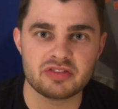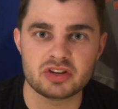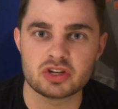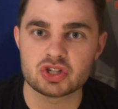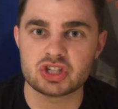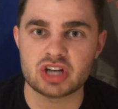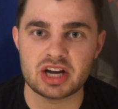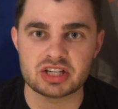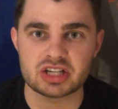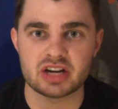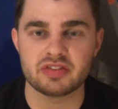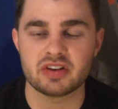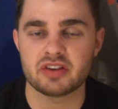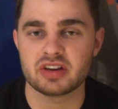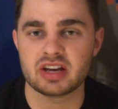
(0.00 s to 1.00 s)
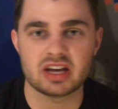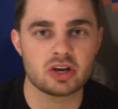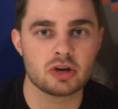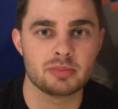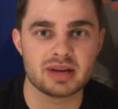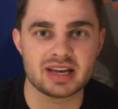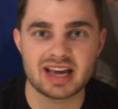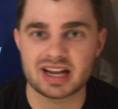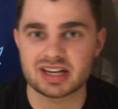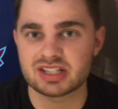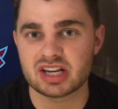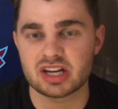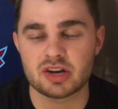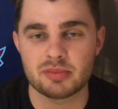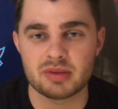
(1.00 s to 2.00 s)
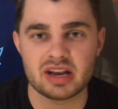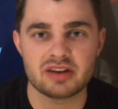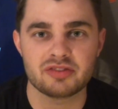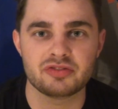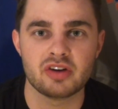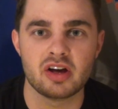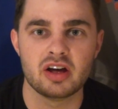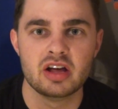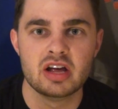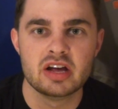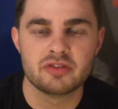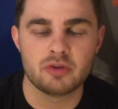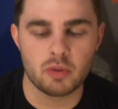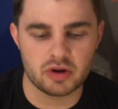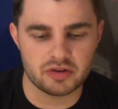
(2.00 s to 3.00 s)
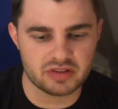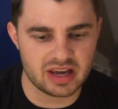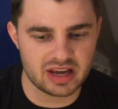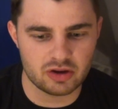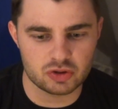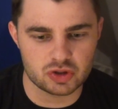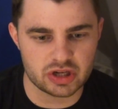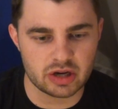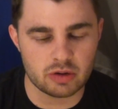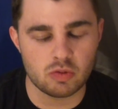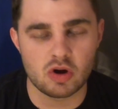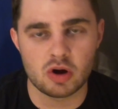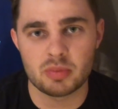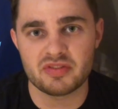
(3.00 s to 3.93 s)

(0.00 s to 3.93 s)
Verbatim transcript: If he does change anything, I think it could be Kante coming in for, for one of King or Drinkwater.